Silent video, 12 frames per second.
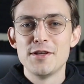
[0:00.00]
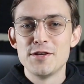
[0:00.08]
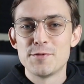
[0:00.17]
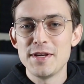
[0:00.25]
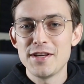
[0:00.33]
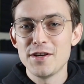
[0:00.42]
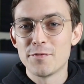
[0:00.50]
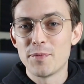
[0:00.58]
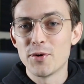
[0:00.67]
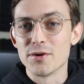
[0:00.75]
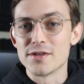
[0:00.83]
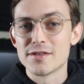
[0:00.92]
Speaking of
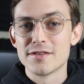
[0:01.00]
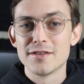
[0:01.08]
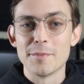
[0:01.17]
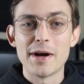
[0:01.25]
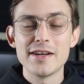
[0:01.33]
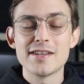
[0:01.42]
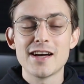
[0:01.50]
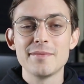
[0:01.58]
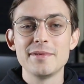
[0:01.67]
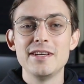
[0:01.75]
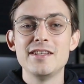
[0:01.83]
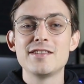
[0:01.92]
ports, the
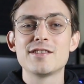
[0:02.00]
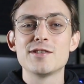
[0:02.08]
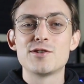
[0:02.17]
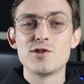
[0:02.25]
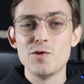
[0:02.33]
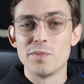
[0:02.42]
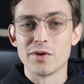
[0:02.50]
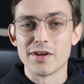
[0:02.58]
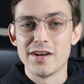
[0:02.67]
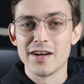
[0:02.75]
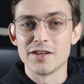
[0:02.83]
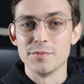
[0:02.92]
pi-top is super
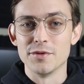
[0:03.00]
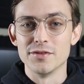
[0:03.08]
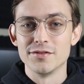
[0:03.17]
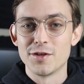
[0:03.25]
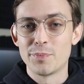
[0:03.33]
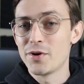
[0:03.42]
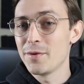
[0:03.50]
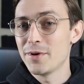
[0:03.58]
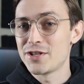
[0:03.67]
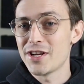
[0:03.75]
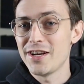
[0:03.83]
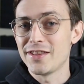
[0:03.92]
connectable to pretty
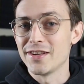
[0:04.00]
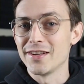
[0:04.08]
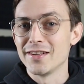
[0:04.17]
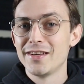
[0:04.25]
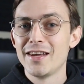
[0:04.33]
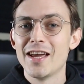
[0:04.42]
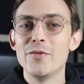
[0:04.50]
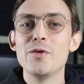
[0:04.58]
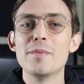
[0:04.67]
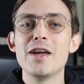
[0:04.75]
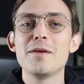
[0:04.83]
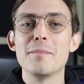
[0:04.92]
much anything, and we
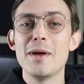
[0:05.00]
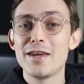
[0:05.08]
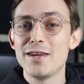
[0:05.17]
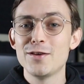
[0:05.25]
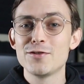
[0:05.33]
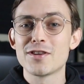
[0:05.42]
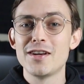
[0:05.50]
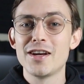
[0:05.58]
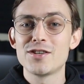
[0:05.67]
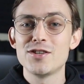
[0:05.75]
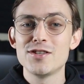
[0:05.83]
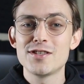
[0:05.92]
make making those
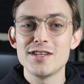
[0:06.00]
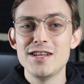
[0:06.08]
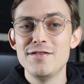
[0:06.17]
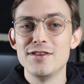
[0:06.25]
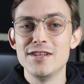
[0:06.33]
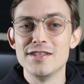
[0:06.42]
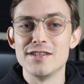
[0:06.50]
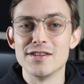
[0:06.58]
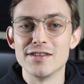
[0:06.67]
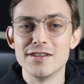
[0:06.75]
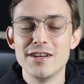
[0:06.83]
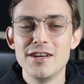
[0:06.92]
connections even
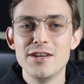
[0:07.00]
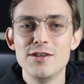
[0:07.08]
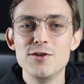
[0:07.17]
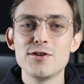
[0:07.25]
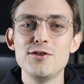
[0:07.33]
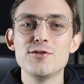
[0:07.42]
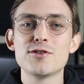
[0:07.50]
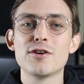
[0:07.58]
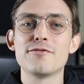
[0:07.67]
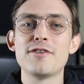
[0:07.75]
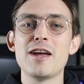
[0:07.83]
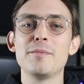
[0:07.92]
easier. You can use our
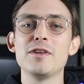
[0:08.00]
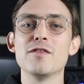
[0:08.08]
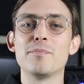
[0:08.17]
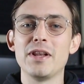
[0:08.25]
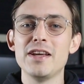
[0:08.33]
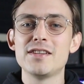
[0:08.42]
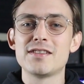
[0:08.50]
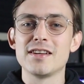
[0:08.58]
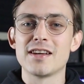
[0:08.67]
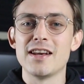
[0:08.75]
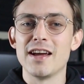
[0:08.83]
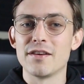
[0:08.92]
family of plates to
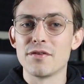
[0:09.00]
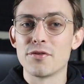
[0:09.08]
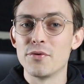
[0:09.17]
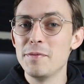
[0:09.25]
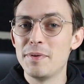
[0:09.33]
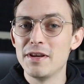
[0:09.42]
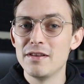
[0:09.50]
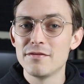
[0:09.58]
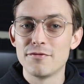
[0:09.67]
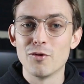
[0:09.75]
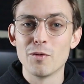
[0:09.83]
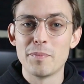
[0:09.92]
connect 3-pin,
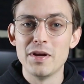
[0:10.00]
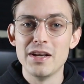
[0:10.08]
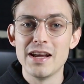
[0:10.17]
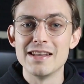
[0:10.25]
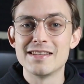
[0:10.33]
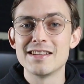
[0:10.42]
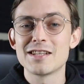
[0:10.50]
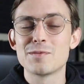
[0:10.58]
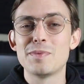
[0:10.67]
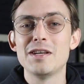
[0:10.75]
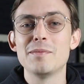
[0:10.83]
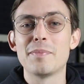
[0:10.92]
4-pin, and
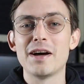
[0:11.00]
6-pin